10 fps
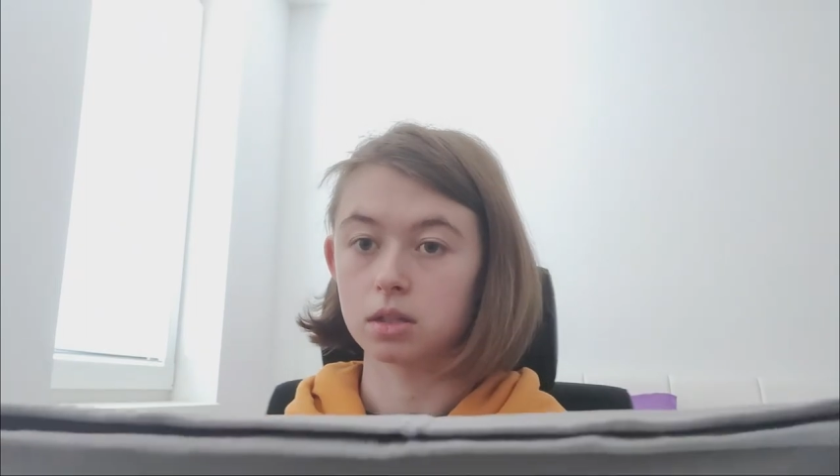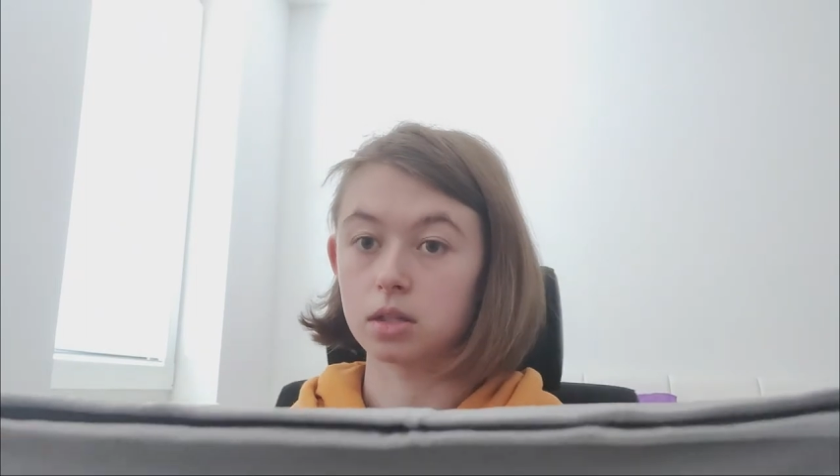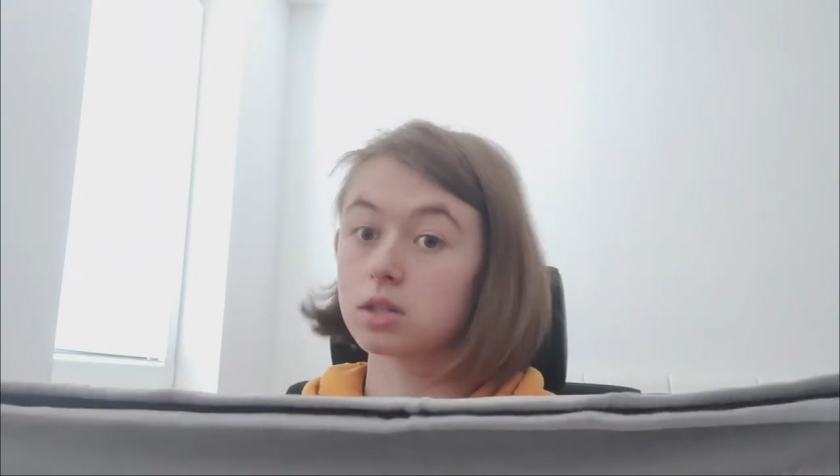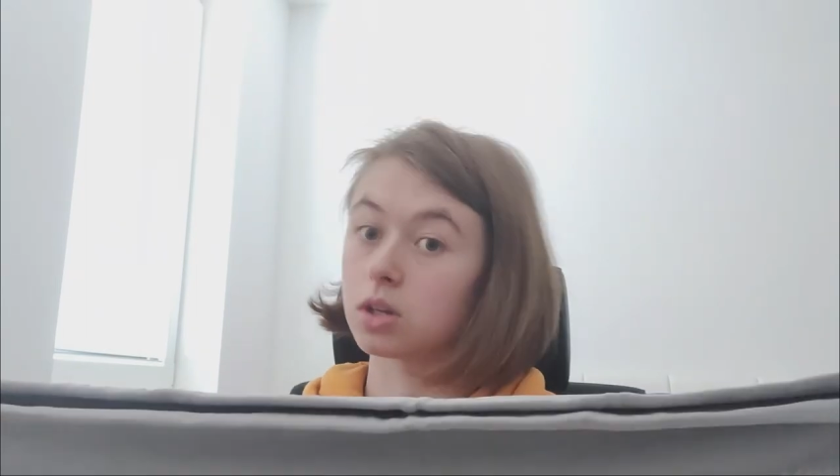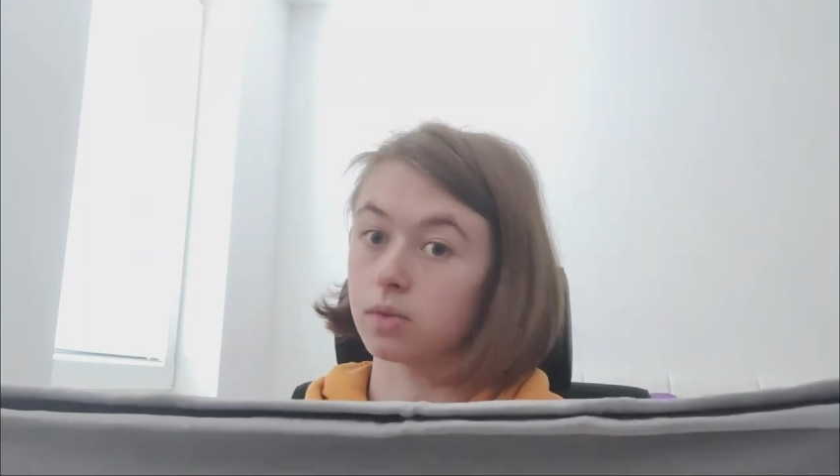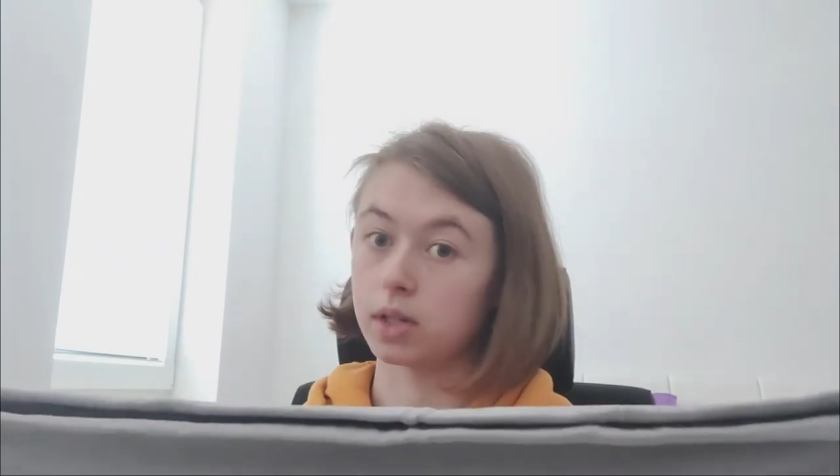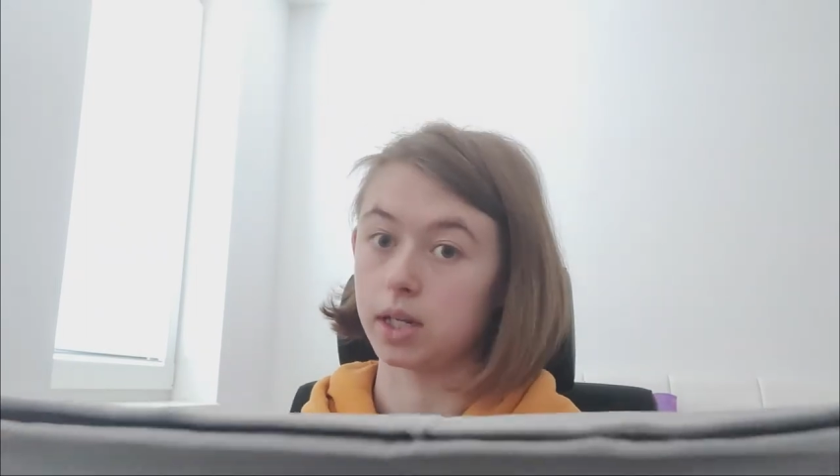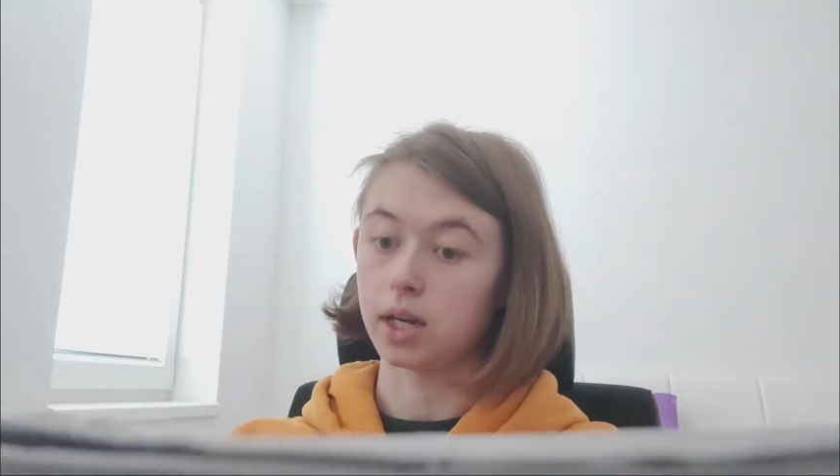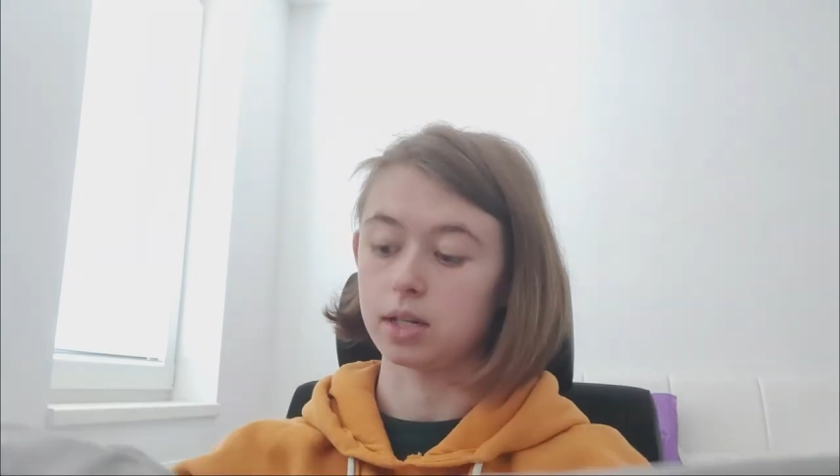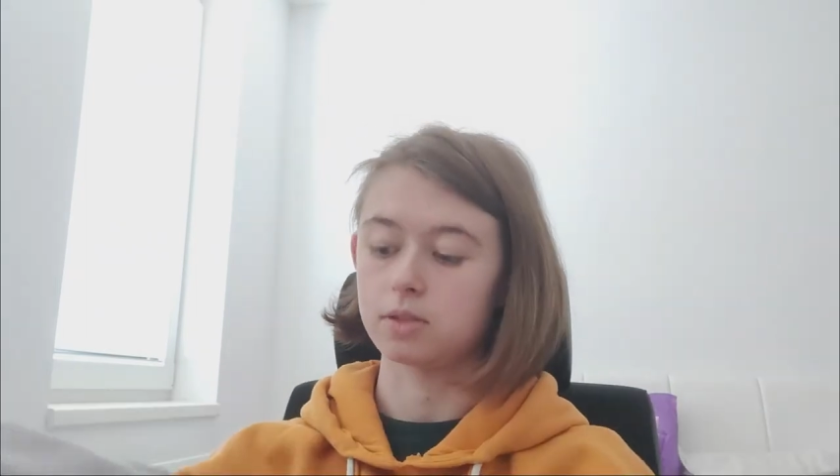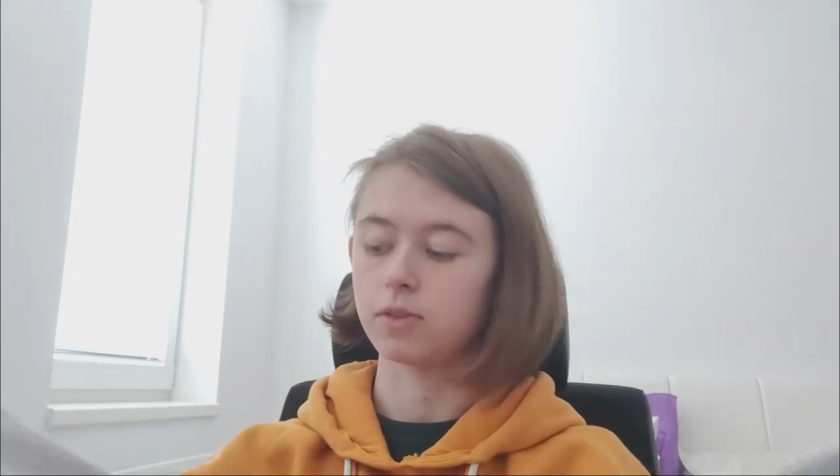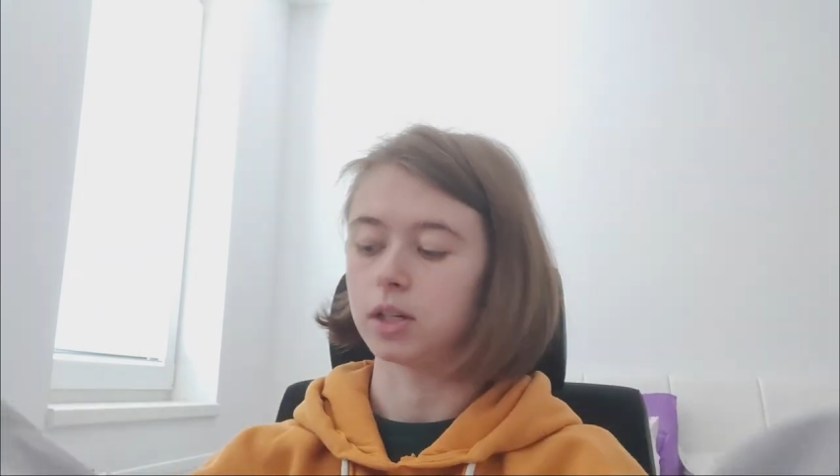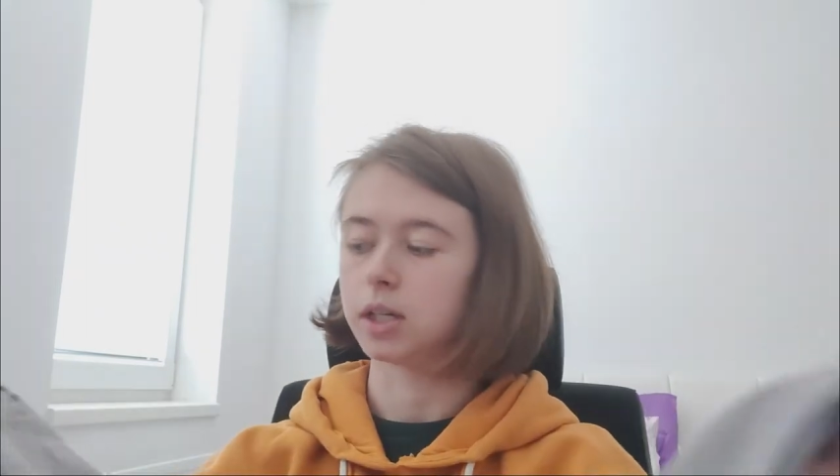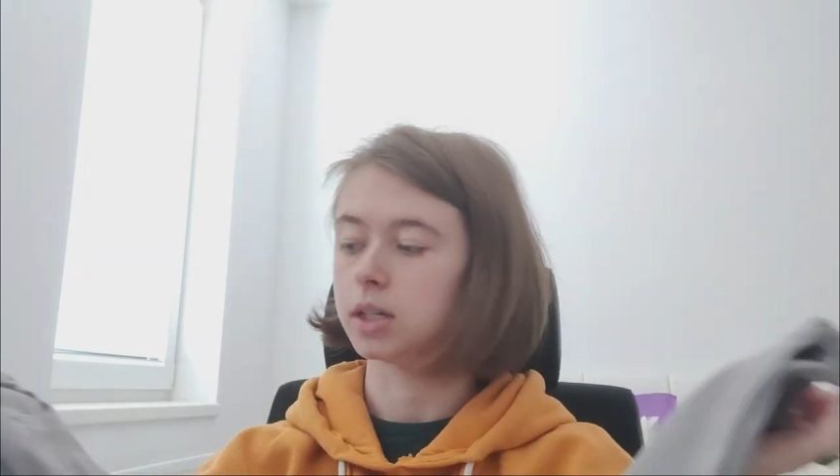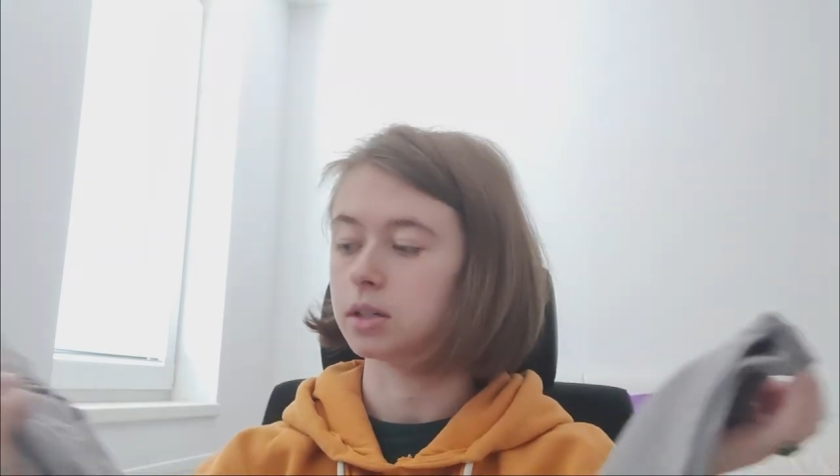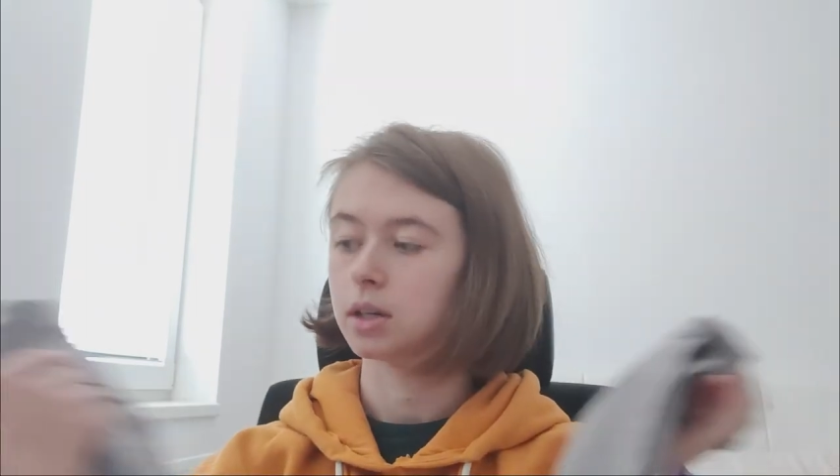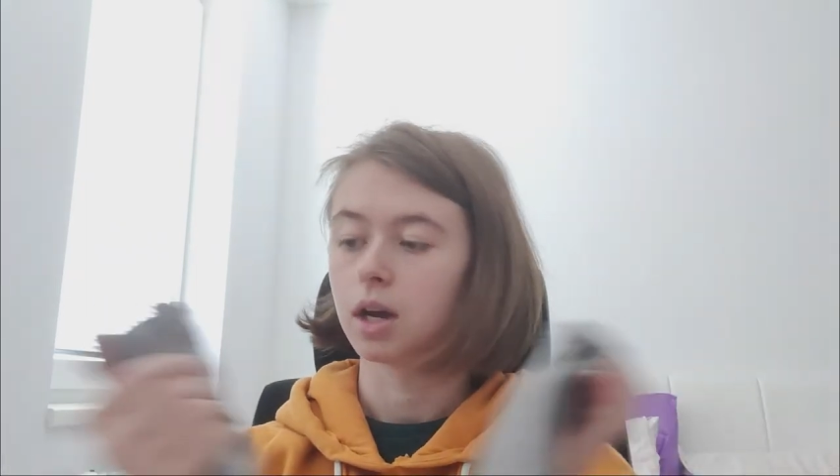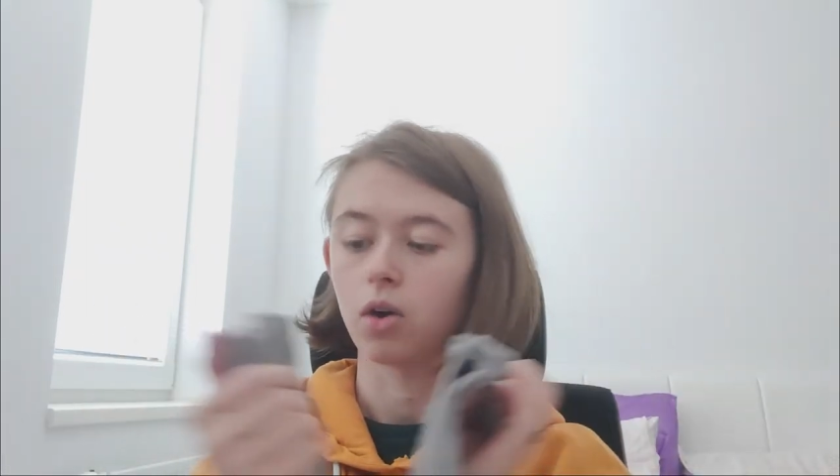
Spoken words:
These are really nice feeling.